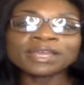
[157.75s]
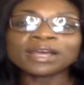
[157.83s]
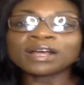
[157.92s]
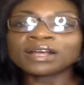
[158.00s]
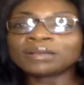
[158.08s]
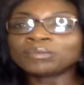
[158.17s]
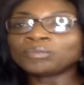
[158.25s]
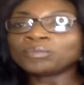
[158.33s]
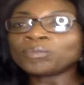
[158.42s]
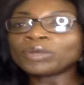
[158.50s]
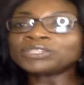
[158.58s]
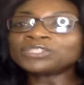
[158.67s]
um,
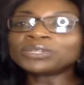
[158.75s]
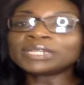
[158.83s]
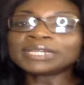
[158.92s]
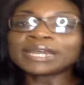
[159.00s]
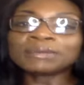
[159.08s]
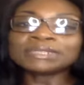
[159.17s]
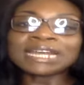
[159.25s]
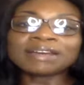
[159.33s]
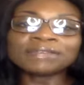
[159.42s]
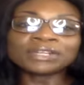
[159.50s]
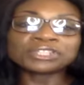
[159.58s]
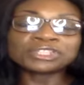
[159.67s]
when Joel and I was
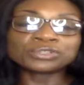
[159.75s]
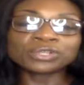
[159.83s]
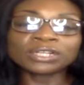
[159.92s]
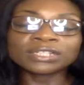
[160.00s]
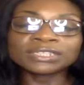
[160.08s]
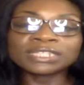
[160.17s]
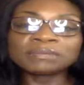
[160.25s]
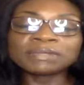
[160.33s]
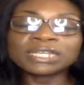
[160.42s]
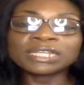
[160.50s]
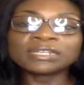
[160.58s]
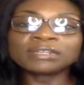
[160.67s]
having our struggles in the
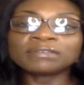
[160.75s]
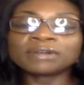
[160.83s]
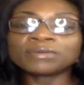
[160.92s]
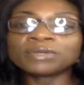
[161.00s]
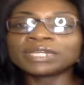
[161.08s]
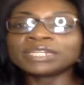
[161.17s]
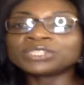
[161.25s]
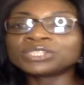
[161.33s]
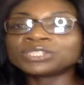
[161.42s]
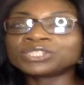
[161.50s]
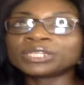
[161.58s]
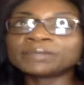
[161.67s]
beginning of our
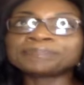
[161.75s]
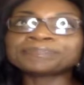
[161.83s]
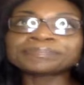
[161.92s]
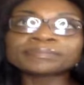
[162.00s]
relationship,